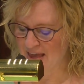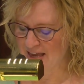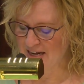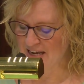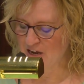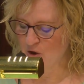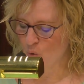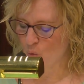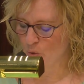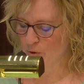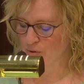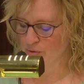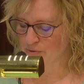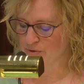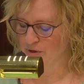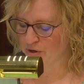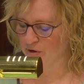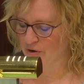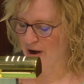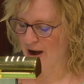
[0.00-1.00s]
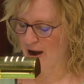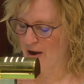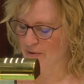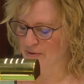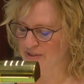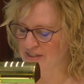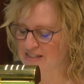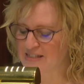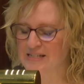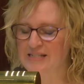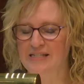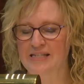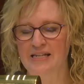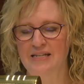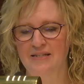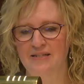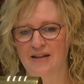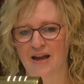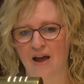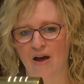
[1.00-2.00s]
Then he ordered the crowds to
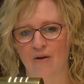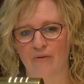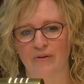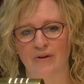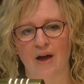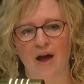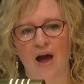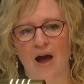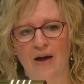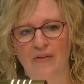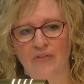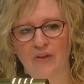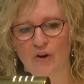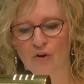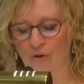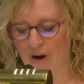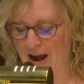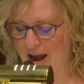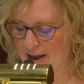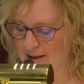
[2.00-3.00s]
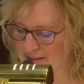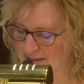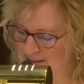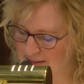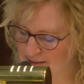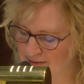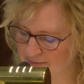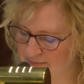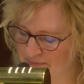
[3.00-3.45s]
sit down on the grass.